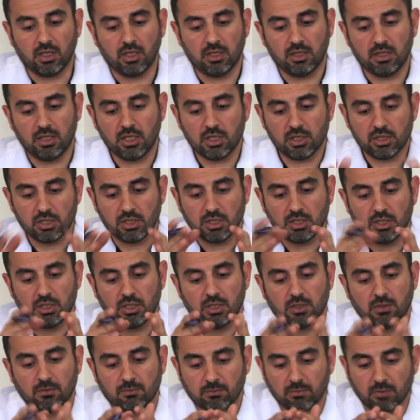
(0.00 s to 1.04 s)
in,
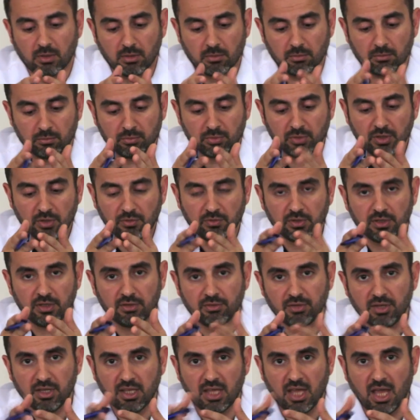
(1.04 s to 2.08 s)
in briefly
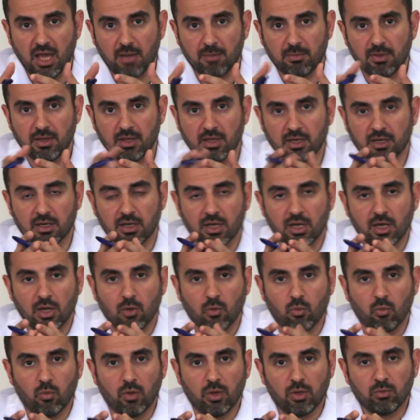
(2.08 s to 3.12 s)
recapping,
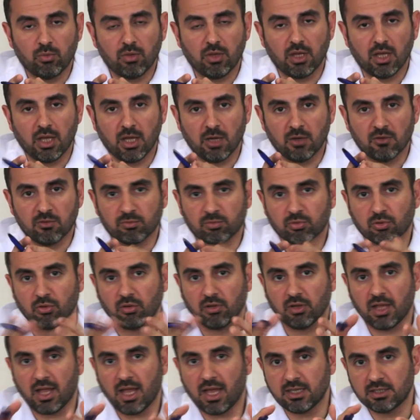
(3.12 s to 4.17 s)
when we have
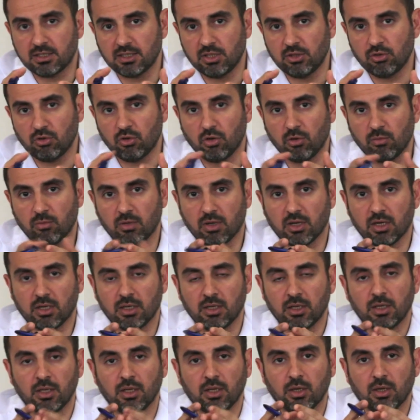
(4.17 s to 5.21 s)

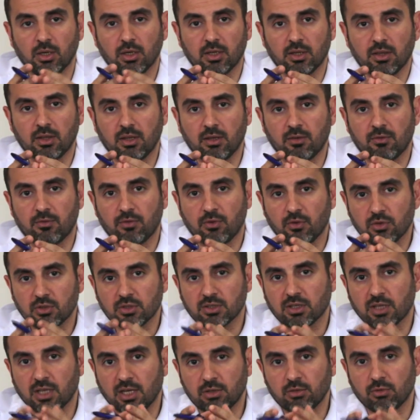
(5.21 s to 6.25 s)
prolactinoma, the
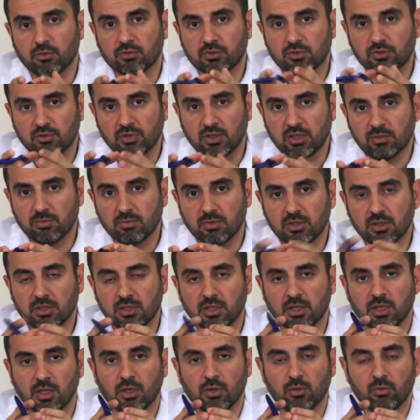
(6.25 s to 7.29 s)
first line of
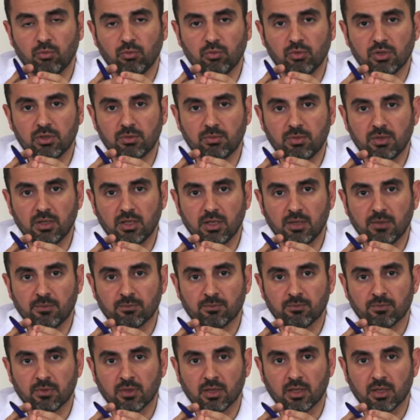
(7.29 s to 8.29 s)
treatment would be